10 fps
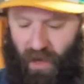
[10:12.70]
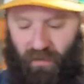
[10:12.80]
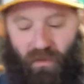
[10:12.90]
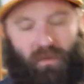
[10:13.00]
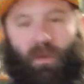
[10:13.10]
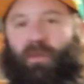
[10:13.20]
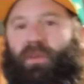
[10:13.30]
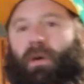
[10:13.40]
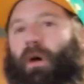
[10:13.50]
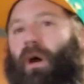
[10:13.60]
fries. It
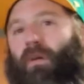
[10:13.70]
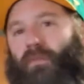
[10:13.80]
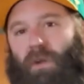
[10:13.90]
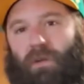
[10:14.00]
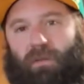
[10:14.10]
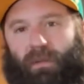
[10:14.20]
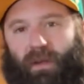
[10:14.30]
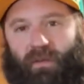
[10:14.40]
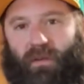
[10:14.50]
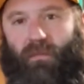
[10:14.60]
smells unreal. Like,
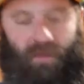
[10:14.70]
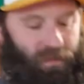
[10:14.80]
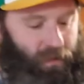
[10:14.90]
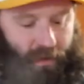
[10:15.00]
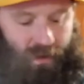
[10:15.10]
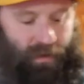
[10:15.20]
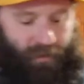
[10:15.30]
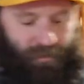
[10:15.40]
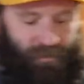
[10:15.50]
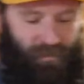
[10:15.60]
it's gonna be so good.
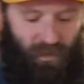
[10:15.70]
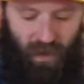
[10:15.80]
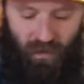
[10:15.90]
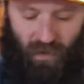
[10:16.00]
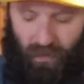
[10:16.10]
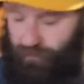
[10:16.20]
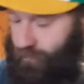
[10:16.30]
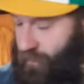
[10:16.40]
So